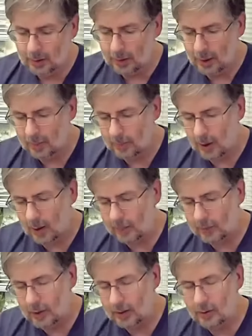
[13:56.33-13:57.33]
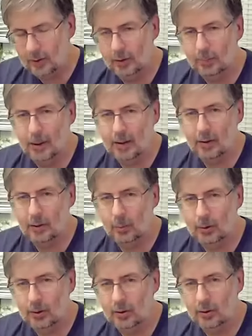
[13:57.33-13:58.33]
kind of offsets the spices
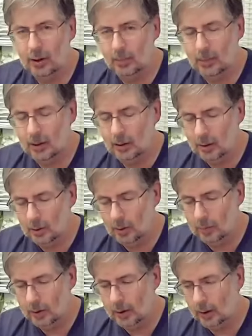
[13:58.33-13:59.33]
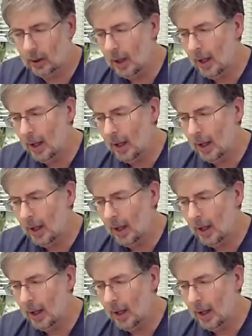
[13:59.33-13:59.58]
with the cinnamon over here.